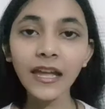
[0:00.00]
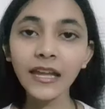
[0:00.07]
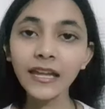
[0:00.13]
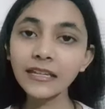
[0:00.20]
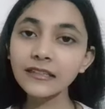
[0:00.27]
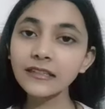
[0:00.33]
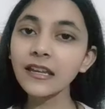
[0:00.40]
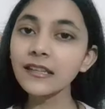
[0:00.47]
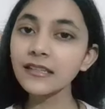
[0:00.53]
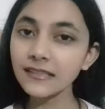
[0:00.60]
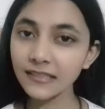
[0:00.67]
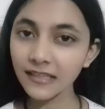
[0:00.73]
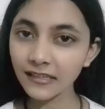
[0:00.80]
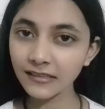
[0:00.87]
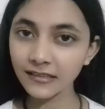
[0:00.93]
It
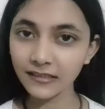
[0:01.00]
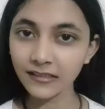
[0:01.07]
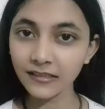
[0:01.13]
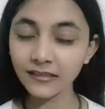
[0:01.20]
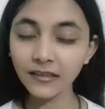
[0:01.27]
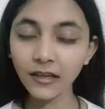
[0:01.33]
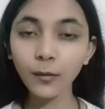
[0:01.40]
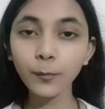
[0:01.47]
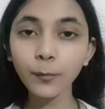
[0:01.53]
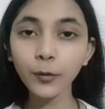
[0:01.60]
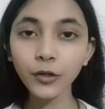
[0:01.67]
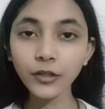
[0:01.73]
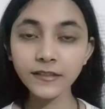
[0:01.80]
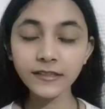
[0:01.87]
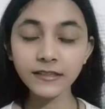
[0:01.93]
assesses a
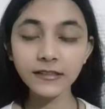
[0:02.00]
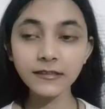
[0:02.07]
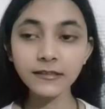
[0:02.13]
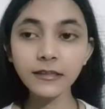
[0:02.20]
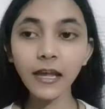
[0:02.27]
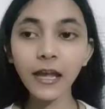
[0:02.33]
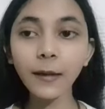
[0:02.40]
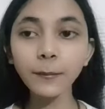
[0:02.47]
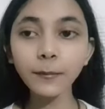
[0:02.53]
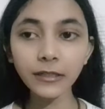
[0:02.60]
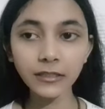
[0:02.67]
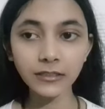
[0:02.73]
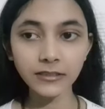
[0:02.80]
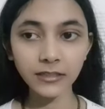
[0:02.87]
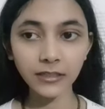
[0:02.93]
person's
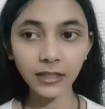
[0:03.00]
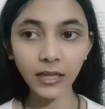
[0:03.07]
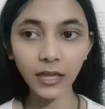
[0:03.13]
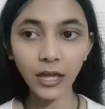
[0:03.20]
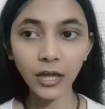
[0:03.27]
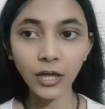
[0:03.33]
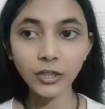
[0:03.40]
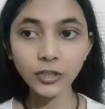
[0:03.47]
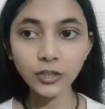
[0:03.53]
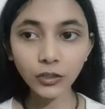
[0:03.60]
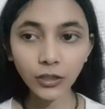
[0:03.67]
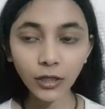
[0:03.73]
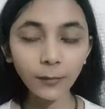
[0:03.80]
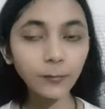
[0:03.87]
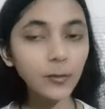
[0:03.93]
ability to
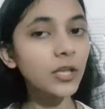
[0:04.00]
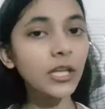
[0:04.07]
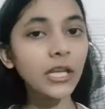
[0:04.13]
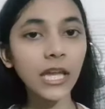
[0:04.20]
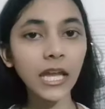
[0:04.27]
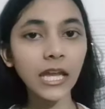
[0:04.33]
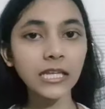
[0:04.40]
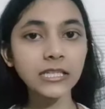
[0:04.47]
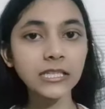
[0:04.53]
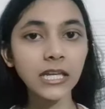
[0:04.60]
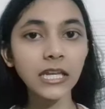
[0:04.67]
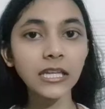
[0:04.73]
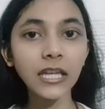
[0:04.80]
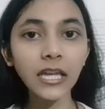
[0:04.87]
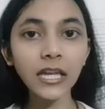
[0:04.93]
communicate
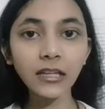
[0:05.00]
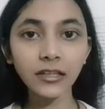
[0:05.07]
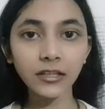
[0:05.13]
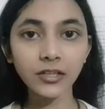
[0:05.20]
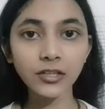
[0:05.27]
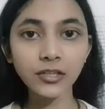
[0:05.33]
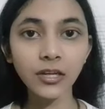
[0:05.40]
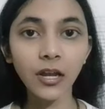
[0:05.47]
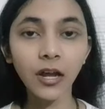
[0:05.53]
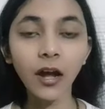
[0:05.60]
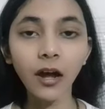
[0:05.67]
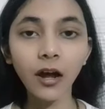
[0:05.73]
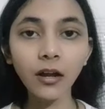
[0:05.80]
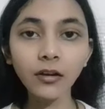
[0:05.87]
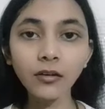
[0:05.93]
in English
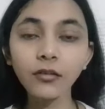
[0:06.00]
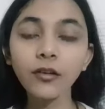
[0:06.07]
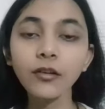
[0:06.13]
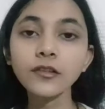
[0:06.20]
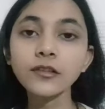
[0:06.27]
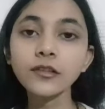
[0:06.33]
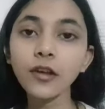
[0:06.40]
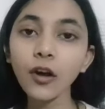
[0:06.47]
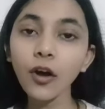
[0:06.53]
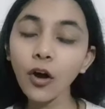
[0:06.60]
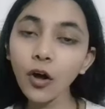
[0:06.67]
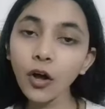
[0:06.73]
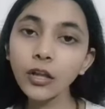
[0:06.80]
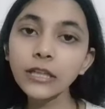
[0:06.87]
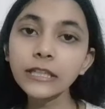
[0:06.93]
across
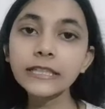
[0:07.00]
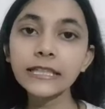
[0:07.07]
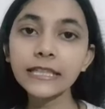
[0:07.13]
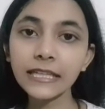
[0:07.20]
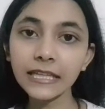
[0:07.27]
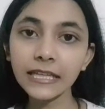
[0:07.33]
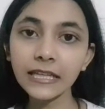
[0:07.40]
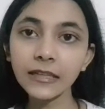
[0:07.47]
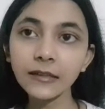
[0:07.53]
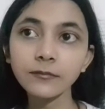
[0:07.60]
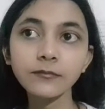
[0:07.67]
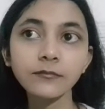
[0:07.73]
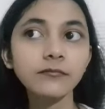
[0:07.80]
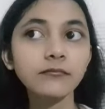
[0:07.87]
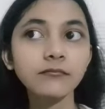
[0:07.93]
all key
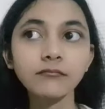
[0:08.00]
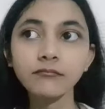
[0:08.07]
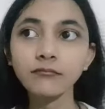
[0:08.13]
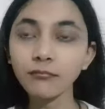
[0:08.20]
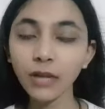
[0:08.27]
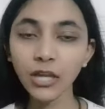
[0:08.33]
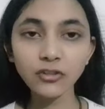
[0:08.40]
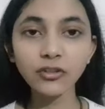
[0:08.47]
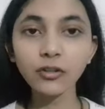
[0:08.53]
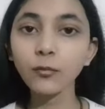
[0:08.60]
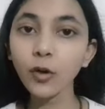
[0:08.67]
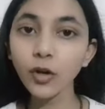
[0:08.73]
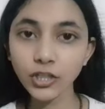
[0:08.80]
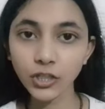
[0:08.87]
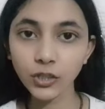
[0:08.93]
major
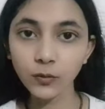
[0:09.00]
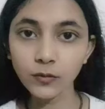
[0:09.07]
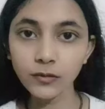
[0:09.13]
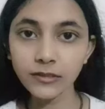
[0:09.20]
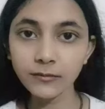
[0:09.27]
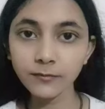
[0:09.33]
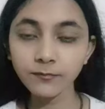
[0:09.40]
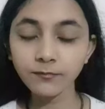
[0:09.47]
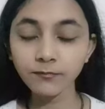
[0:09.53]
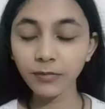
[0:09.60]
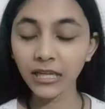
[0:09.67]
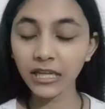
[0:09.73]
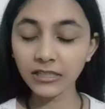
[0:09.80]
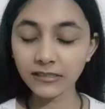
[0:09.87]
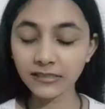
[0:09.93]
modules,
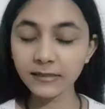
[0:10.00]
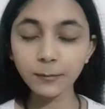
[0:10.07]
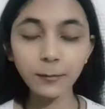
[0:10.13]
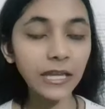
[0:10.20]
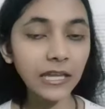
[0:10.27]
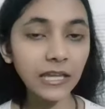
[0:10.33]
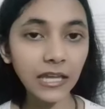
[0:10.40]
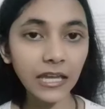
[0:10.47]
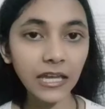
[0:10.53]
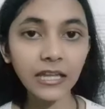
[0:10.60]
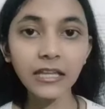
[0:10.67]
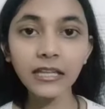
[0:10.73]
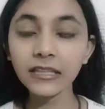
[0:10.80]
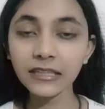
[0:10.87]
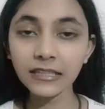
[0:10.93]
be it
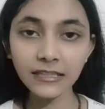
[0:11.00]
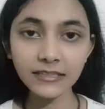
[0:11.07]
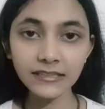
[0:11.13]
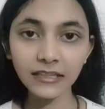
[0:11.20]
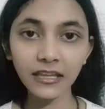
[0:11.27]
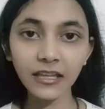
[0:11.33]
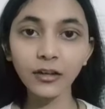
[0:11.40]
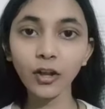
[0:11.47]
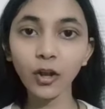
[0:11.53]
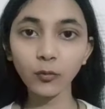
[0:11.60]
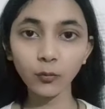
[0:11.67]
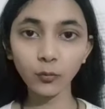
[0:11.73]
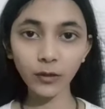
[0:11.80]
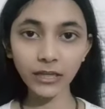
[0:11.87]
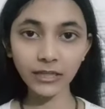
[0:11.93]
speaking, listening,
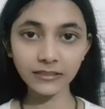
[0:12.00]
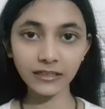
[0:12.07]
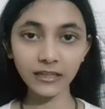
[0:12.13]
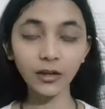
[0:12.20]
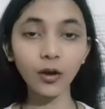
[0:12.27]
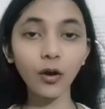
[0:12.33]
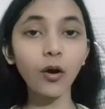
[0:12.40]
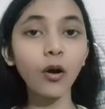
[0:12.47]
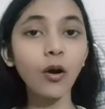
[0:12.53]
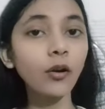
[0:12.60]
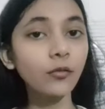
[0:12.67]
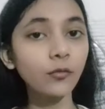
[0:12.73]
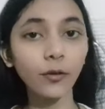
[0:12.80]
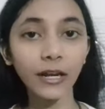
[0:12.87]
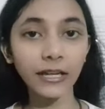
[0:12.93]
reading,
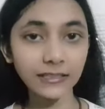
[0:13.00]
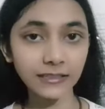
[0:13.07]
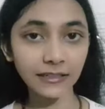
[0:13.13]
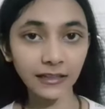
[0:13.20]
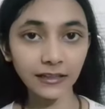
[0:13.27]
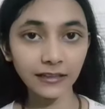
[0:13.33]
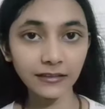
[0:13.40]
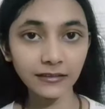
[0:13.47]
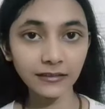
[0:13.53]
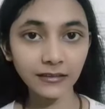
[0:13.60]
or writing.